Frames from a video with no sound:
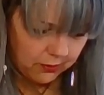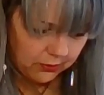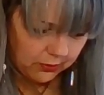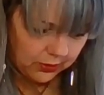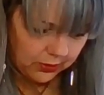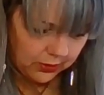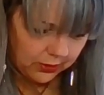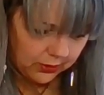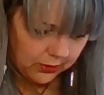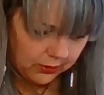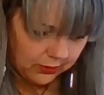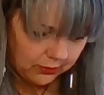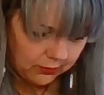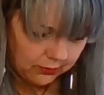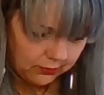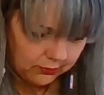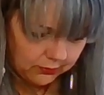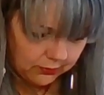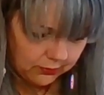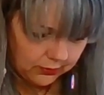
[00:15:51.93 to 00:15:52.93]
Okay,
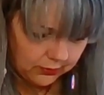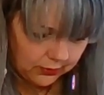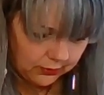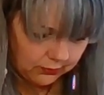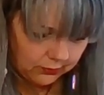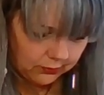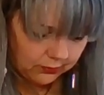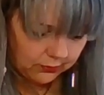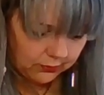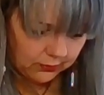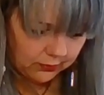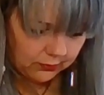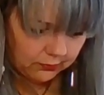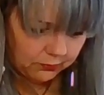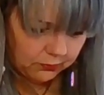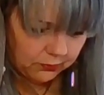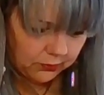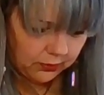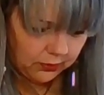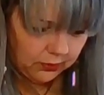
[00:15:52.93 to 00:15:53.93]
let's
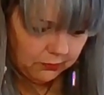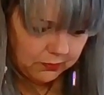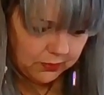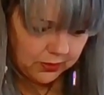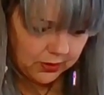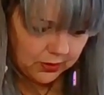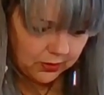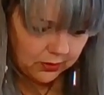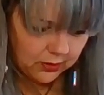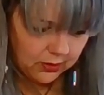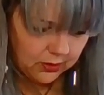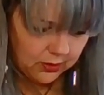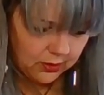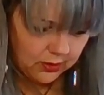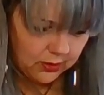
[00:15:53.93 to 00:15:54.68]
bring you back.